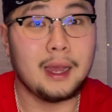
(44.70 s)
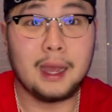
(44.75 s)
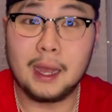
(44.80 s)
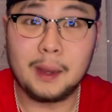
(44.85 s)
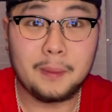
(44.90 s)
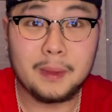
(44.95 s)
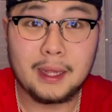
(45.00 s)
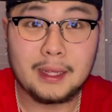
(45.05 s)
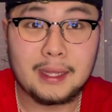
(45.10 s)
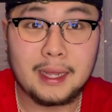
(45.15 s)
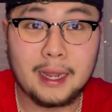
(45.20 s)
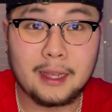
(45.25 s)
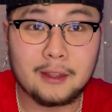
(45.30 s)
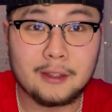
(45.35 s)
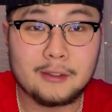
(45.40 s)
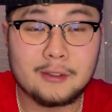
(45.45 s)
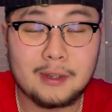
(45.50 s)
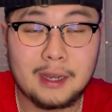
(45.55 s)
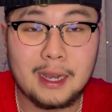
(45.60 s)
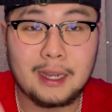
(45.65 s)
I'm a lot to
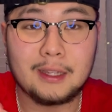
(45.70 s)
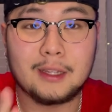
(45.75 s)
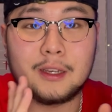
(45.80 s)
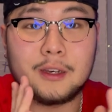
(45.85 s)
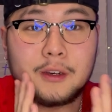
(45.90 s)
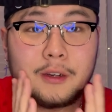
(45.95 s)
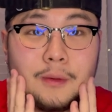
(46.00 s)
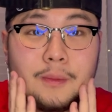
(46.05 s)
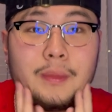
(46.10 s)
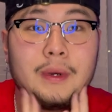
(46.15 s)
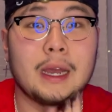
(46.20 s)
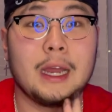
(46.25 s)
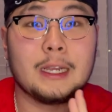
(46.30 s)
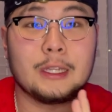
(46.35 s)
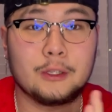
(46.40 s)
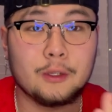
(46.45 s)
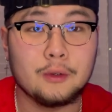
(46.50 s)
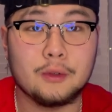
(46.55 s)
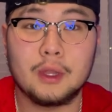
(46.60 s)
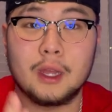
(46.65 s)
handle, I know, but I
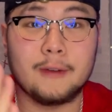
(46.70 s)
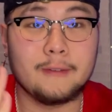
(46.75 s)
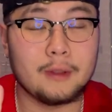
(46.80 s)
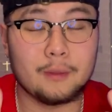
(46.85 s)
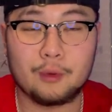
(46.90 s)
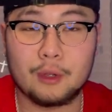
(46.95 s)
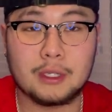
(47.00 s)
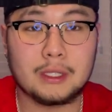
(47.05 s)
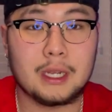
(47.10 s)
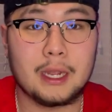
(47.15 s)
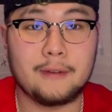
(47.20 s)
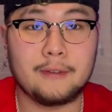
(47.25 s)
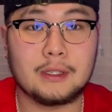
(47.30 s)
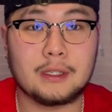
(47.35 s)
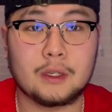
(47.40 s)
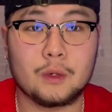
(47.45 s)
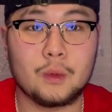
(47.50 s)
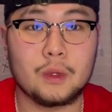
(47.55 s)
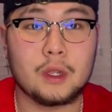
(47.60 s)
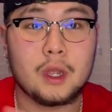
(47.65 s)
do love and appreciate every
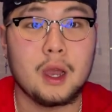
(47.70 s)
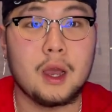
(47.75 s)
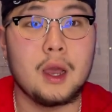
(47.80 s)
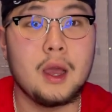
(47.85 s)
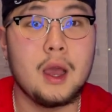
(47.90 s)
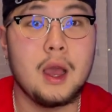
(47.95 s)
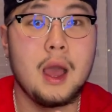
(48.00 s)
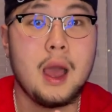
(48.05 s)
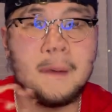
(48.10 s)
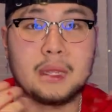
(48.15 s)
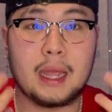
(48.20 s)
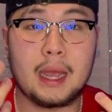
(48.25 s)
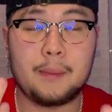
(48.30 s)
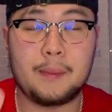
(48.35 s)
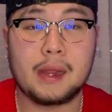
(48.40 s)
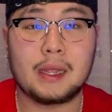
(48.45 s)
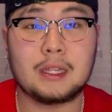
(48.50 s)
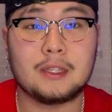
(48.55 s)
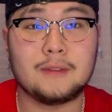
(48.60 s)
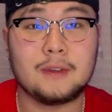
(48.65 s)
single one of y'all. But yeah, I'm
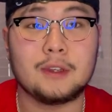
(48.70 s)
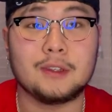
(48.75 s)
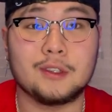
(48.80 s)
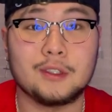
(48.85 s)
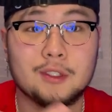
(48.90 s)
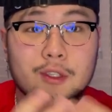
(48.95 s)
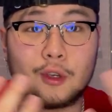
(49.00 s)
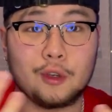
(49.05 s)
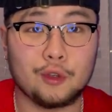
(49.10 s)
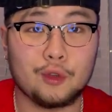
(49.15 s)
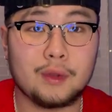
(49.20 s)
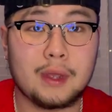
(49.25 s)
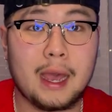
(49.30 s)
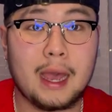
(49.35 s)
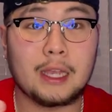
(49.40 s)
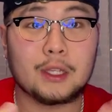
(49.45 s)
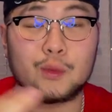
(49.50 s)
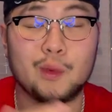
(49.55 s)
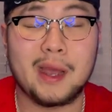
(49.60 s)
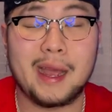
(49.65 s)
making this video to show you
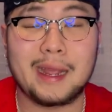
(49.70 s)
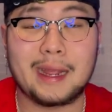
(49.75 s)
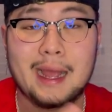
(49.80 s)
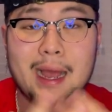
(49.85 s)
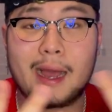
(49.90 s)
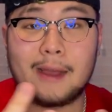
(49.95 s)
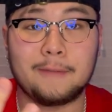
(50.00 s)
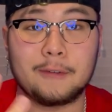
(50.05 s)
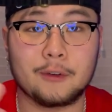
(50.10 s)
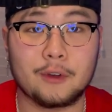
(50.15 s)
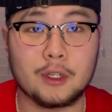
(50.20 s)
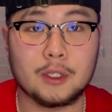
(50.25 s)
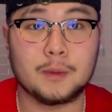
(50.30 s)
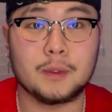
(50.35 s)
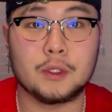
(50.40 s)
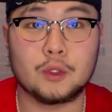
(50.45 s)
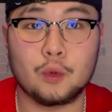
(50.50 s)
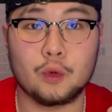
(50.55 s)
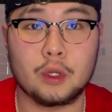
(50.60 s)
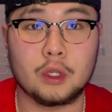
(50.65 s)
guys what I got for
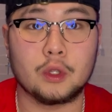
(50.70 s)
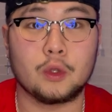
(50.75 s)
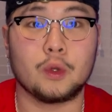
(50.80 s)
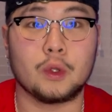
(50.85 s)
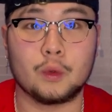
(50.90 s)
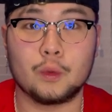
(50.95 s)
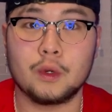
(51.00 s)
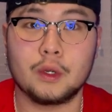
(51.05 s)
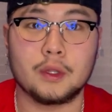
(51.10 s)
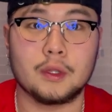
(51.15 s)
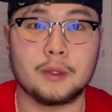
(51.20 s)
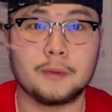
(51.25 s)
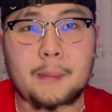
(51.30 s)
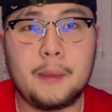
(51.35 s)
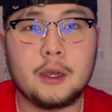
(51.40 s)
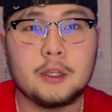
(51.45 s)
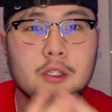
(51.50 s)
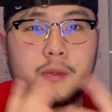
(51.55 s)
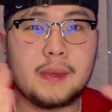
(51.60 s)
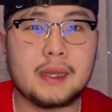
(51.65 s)
Christmas twenty twenty-one. I'm
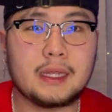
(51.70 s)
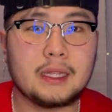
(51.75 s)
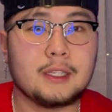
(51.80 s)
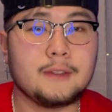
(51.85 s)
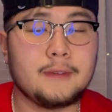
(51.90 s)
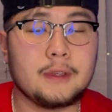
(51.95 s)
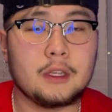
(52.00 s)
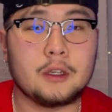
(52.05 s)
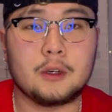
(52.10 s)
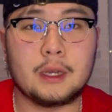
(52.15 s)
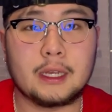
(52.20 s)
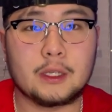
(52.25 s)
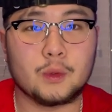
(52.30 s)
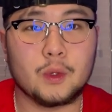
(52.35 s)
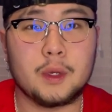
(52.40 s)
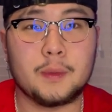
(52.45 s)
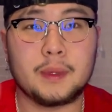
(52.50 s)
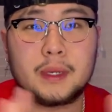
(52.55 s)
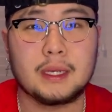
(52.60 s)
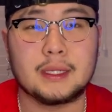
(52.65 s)
also making this video as
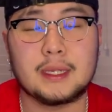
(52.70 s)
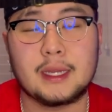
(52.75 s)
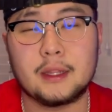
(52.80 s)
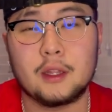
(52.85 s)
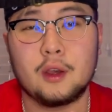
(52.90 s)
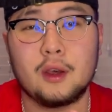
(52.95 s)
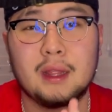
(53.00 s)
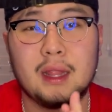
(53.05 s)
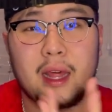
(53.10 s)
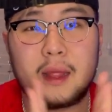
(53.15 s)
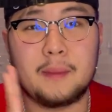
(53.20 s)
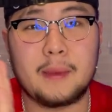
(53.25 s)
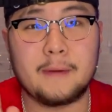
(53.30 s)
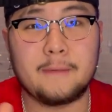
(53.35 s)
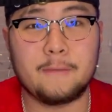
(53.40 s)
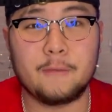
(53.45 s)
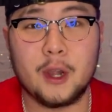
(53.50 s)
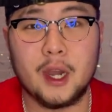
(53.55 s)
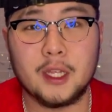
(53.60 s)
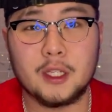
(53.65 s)
well because I know a lot of my
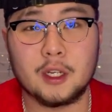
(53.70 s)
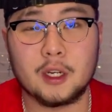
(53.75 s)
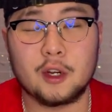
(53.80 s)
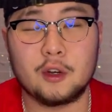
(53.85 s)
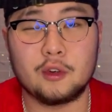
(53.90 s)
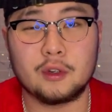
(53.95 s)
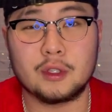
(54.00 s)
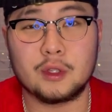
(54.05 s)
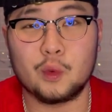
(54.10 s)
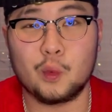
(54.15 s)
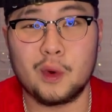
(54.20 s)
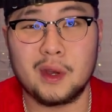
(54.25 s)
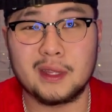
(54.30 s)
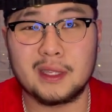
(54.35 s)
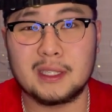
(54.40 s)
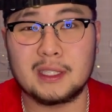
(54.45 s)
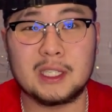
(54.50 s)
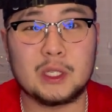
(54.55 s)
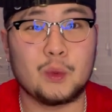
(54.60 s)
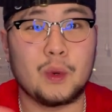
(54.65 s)
friends are going to want
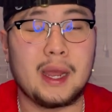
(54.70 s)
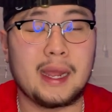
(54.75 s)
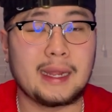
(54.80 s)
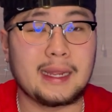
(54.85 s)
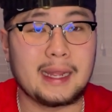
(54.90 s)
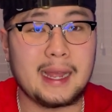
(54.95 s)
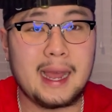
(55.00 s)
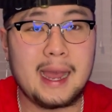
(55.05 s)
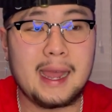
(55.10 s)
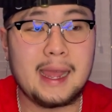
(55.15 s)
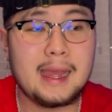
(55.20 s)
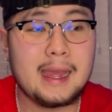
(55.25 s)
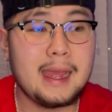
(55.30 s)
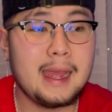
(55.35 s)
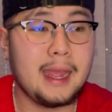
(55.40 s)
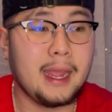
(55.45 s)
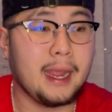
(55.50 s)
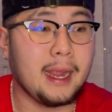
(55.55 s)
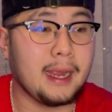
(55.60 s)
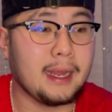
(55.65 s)
to see what I got,
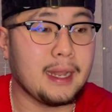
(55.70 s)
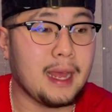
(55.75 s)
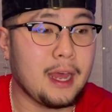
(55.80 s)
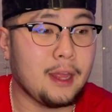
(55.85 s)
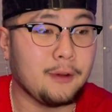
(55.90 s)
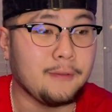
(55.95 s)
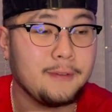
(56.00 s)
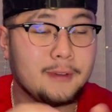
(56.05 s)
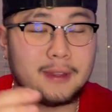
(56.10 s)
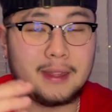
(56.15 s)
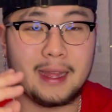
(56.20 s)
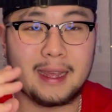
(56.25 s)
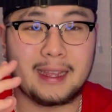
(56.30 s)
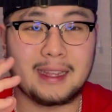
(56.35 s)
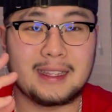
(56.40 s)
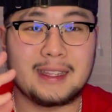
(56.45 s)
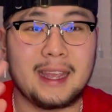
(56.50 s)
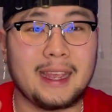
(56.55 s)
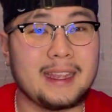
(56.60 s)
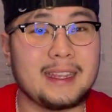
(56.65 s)
and I don't feel
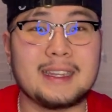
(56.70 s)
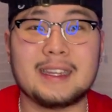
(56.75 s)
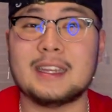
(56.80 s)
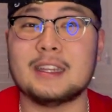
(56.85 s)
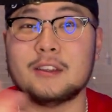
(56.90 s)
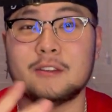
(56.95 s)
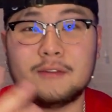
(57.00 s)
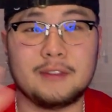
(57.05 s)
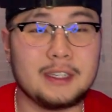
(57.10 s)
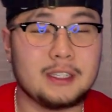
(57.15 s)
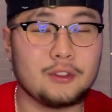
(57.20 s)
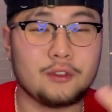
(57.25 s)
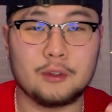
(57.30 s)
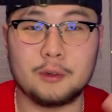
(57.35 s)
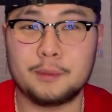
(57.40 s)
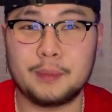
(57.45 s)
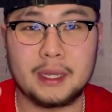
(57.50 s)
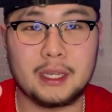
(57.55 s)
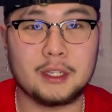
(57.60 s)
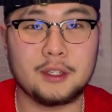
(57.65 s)
like taking individual
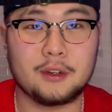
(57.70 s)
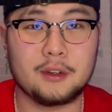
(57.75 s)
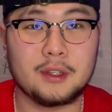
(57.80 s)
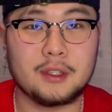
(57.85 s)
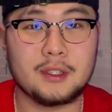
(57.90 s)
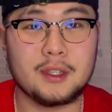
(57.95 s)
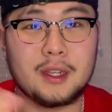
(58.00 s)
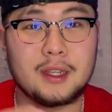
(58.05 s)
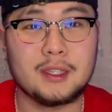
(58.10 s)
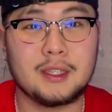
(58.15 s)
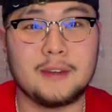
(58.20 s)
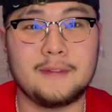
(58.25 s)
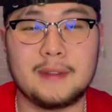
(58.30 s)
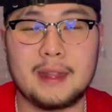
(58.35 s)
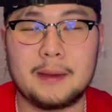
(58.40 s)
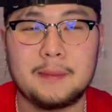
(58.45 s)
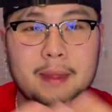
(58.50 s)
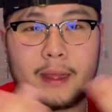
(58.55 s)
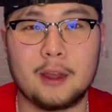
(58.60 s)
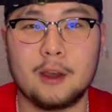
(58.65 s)
pictures and all that stuff, and
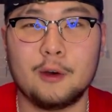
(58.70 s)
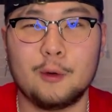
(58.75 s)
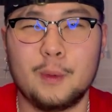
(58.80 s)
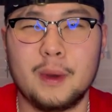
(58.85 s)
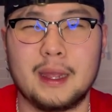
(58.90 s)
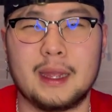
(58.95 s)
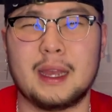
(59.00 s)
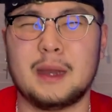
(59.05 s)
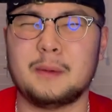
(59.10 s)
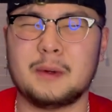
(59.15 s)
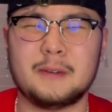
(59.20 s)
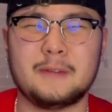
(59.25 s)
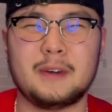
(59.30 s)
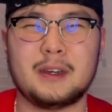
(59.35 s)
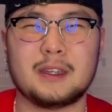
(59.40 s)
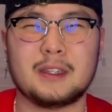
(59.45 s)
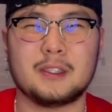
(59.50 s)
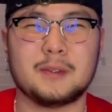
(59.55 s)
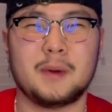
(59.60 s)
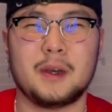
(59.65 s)
I'm like, oh wait, I'm a
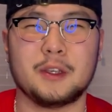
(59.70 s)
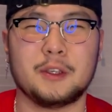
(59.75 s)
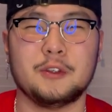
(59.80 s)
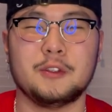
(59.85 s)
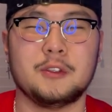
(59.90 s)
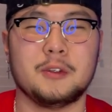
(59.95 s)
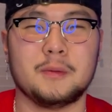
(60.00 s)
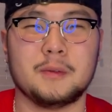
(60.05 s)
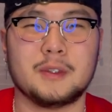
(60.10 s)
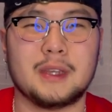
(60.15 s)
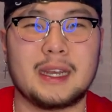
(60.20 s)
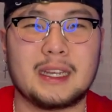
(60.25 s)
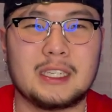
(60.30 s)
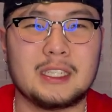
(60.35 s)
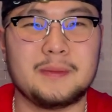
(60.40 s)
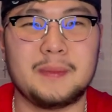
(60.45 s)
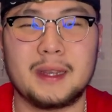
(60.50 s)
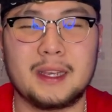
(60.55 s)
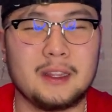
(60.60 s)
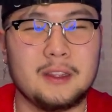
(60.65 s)
fucking small YouTuber, so I can
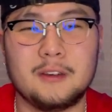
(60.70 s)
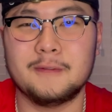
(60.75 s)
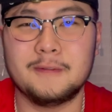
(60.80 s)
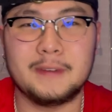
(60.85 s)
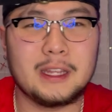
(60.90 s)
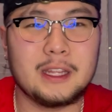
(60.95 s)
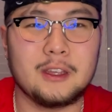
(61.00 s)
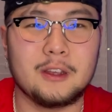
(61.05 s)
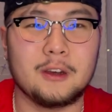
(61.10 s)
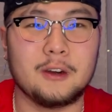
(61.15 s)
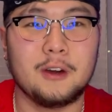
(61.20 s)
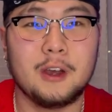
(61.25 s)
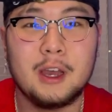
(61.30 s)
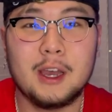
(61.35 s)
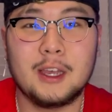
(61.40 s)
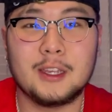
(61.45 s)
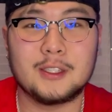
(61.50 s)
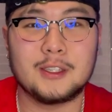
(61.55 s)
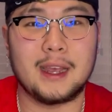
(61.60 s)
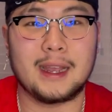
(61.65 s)
just make a video
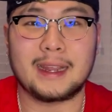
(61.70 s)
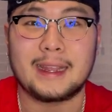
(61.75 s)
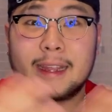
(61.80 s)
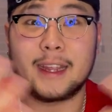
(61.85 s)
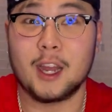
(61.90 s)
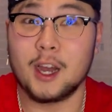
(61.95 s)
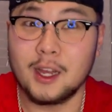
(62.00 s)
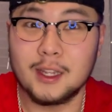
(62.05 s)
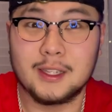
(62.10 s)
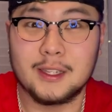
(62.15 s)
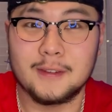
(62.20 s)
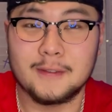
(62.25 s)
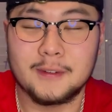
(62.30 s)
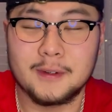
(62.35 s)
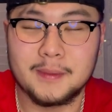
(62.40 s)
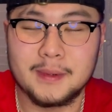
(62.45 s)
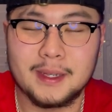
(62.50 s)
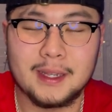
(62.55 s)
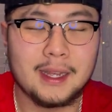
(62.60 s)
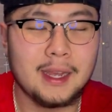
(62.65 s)
so I get content
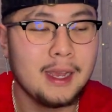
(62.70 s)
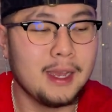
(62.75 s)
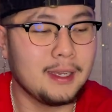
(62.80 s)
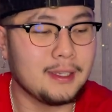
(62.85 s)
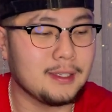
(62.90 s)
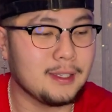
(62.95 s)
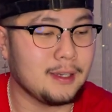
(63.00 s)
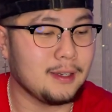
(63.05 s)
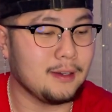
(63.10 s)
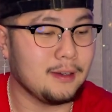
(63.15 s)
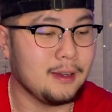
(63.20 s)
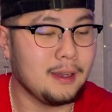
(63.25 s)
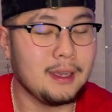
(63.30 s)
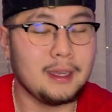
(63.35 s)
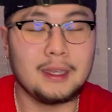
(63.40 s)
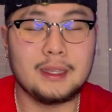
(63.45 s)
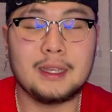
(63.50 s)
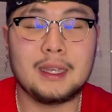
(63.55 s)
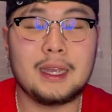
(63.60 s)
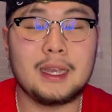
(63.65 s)
from it. So
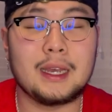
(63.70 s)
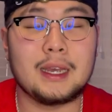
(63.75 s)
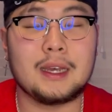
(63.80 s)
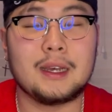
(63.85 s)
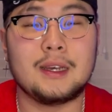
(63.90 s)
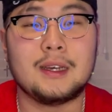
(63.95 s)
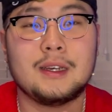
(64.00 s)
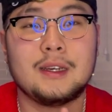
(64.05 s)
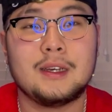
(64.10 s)
yeah.